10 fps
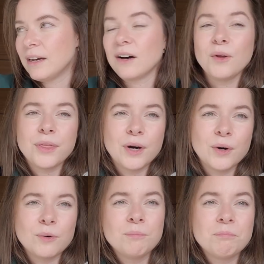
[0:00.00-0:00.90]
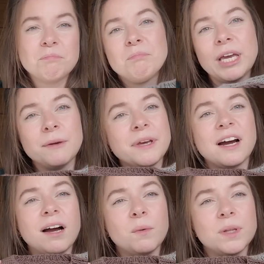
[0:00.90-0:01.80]
Although maybe
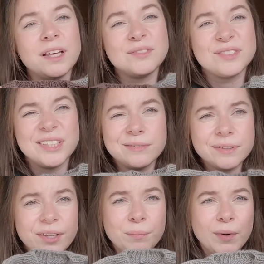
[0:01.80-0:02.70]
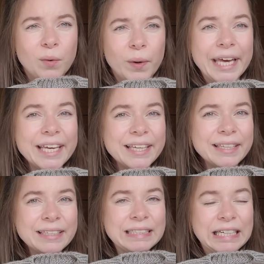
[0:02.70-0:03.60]
I will have given them away.
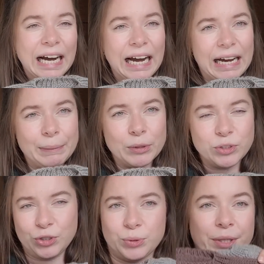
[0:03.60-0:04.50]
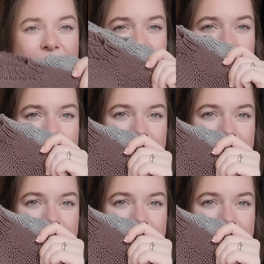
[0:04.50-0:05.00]
I'm not sure yet.